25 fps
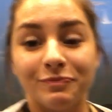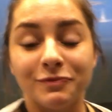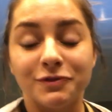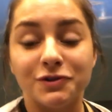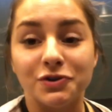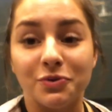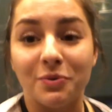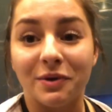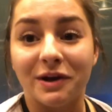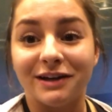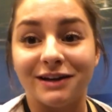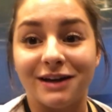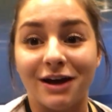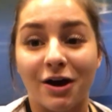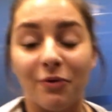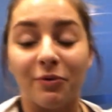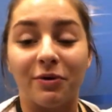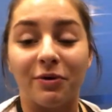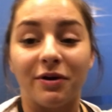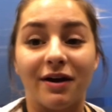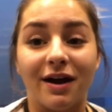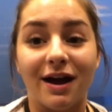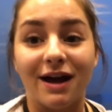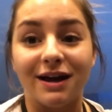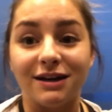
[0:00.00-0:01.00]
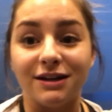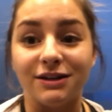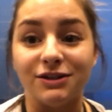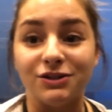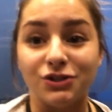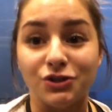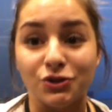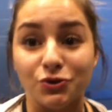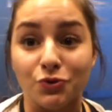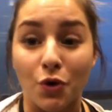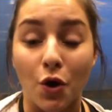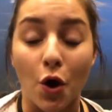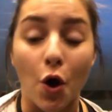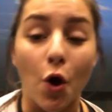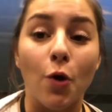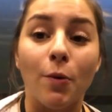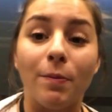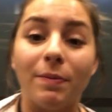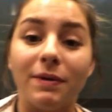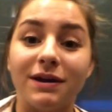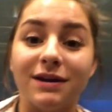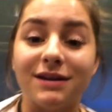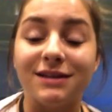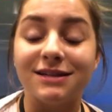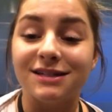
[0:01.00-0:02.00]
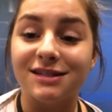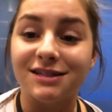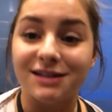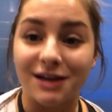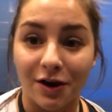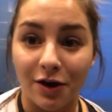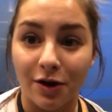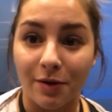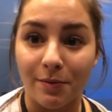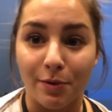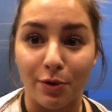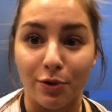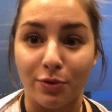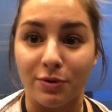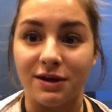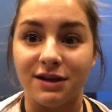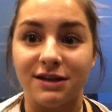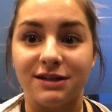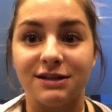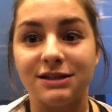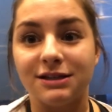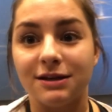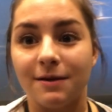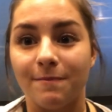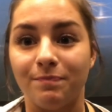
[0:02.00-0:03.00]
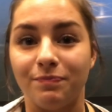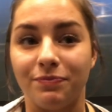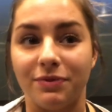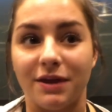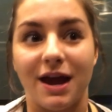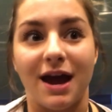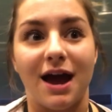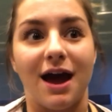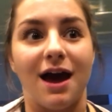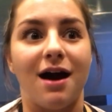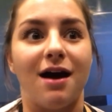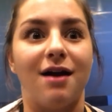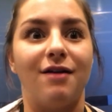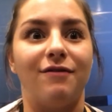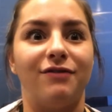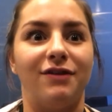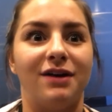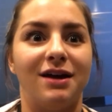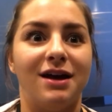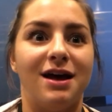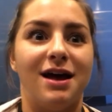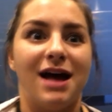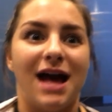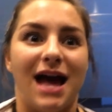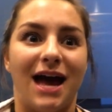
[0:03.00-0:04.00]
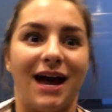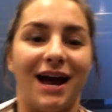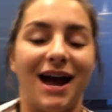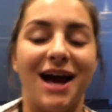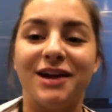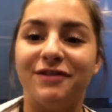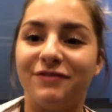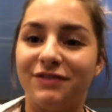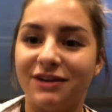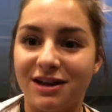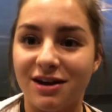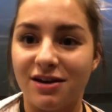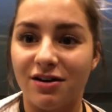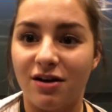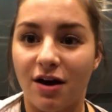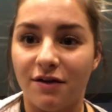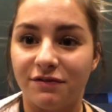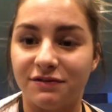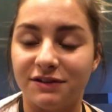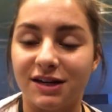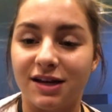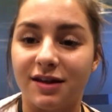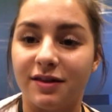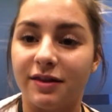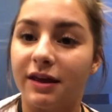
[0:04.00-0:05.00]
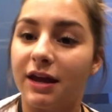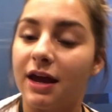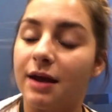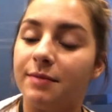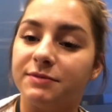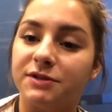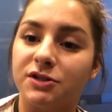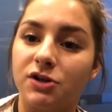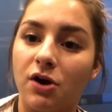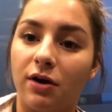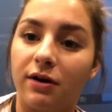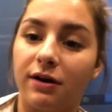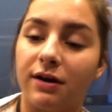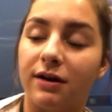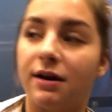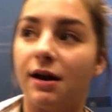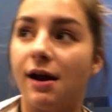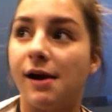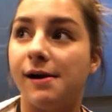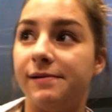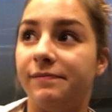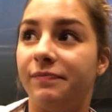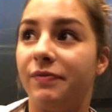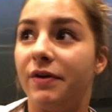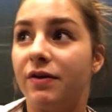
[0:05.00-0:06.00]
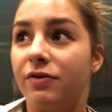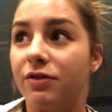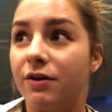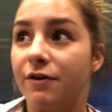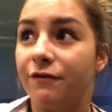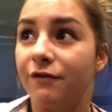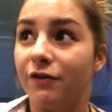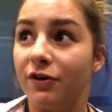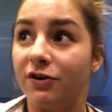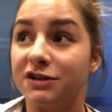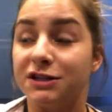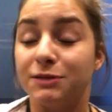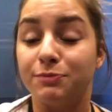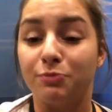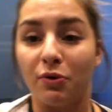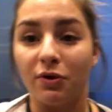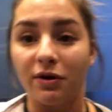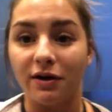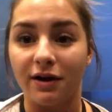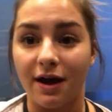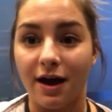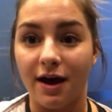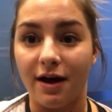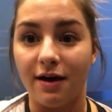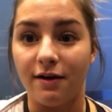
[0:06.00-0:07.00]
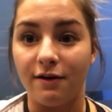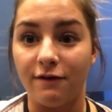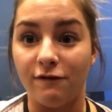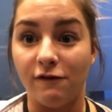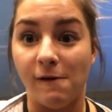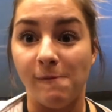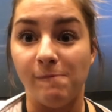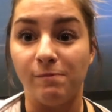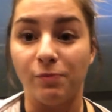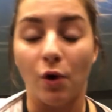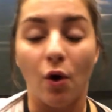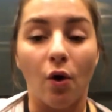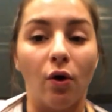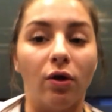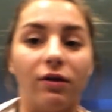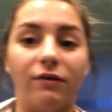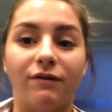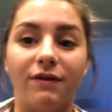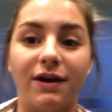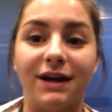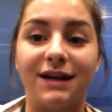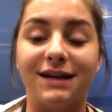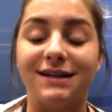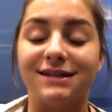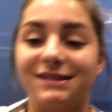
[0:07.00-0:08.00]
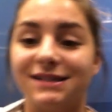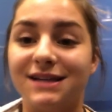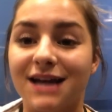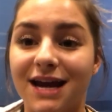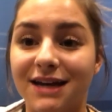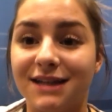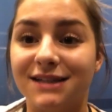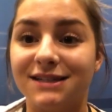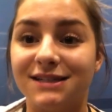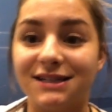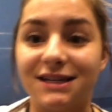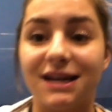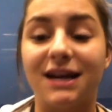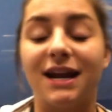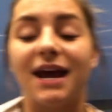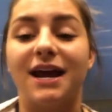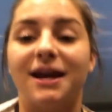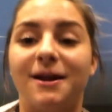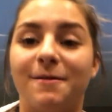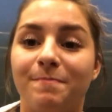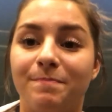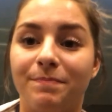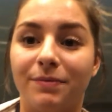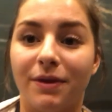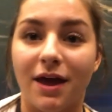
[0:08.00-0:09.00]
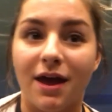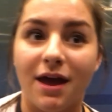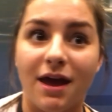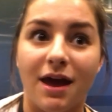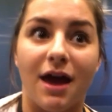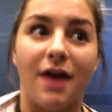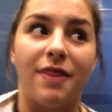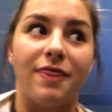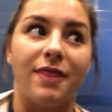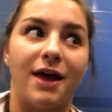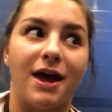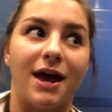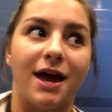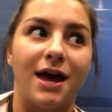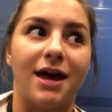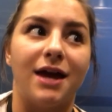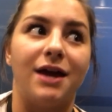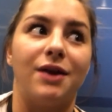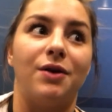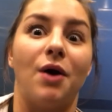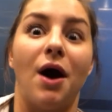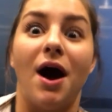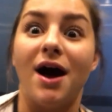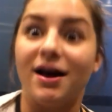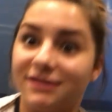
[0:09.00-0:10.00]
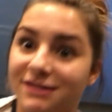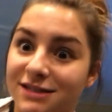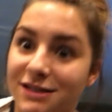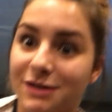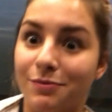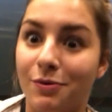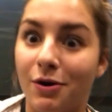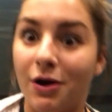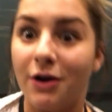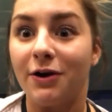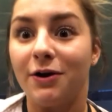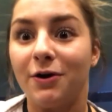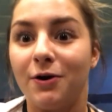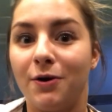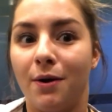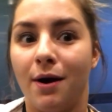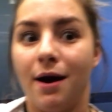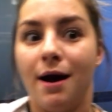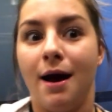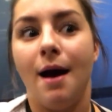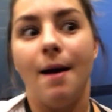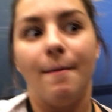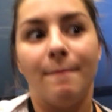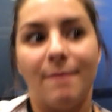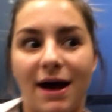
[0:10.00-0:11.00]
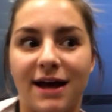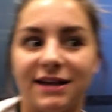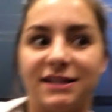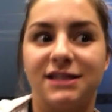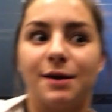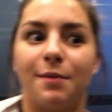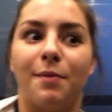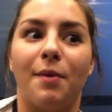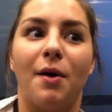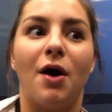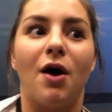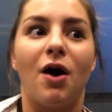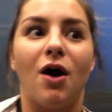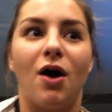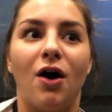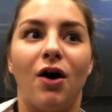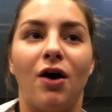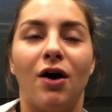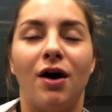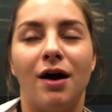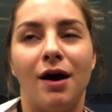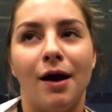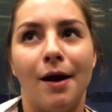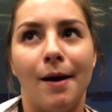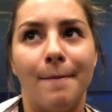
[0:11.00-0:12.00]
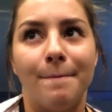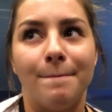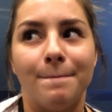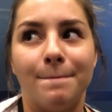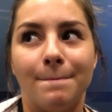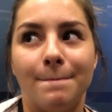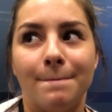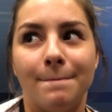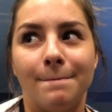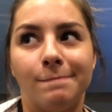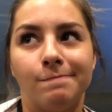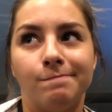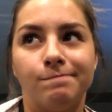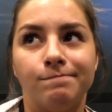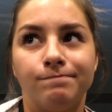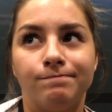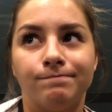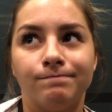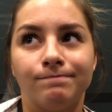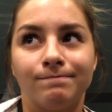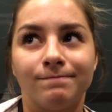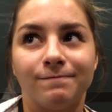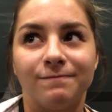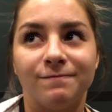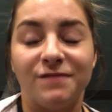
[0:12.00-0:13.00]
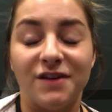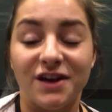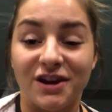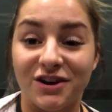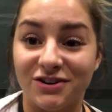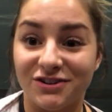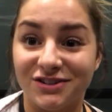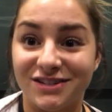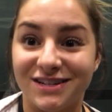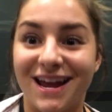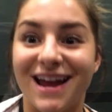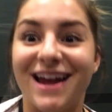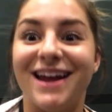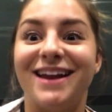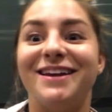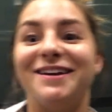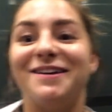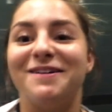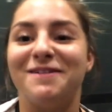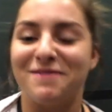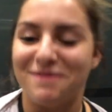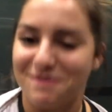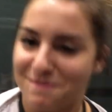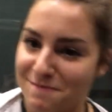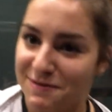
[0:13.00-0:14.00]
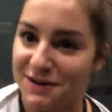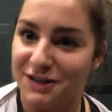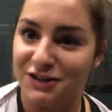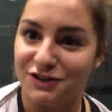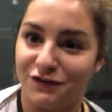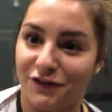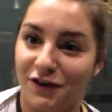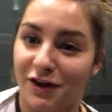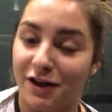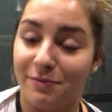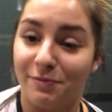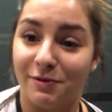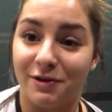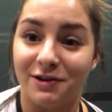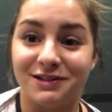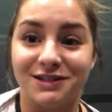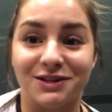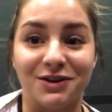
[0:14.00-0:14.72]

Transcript: So right now we're headed to open ceremonies. They have kind of a kickoff to get the game started, and then the first sport of the whole event is tennis tonight. And then us tomorrow, basketball, figure skating, and then beach volleyball.